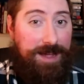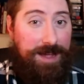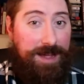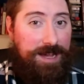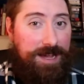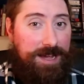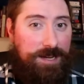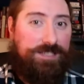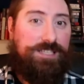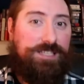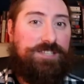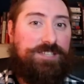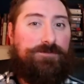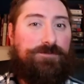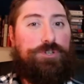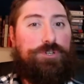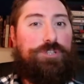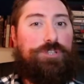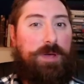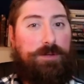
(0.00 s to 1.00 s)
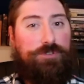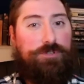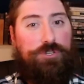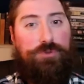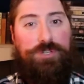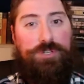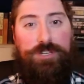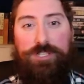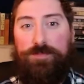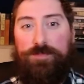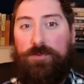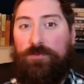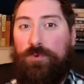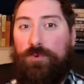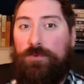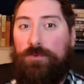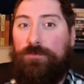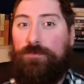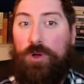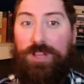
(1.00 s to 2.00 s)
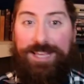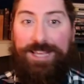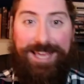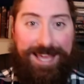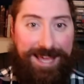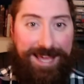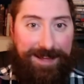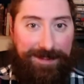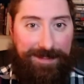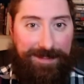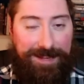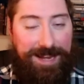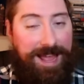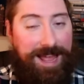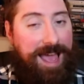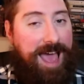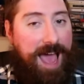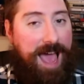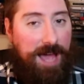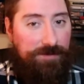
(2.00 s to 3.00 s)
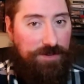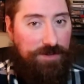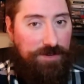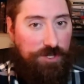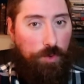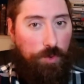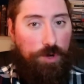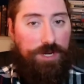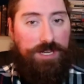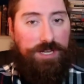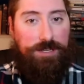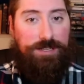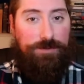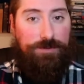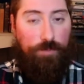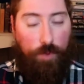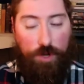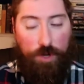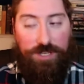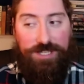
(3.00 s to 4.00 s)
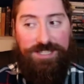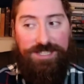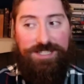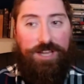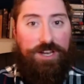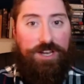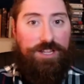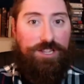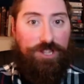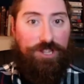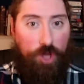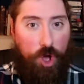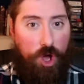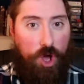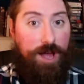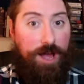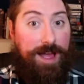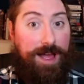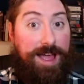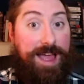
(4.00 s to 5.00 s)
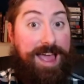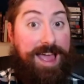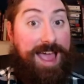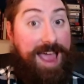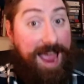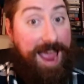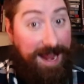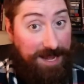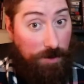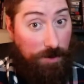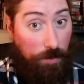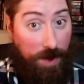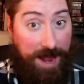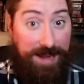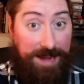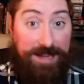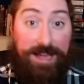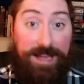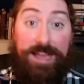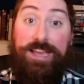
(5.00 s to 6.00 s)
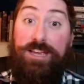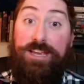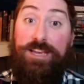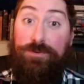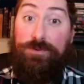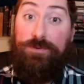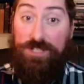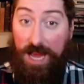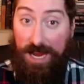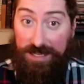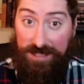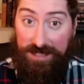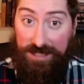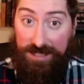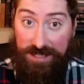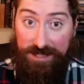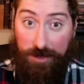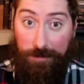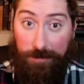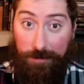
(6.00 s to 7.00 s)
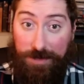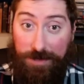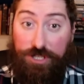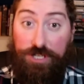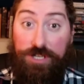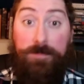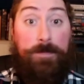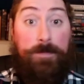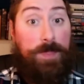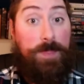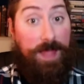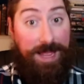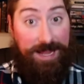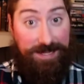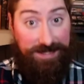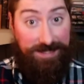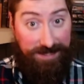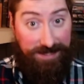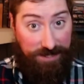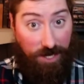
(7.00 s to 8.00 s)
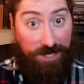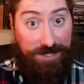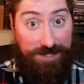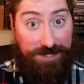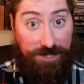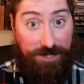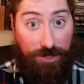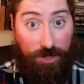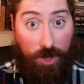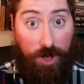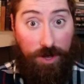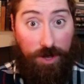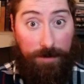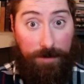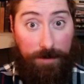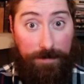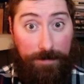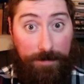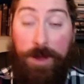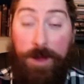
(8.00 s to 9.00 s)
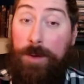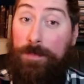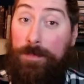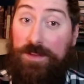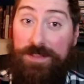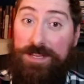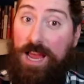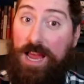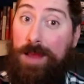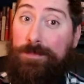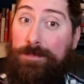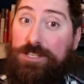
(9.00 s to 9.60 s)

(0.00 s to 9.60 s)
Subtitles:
He does this for about 2 years before falling ill and having to want to study law anyway, he resigns his commission and studies the law. By the time he's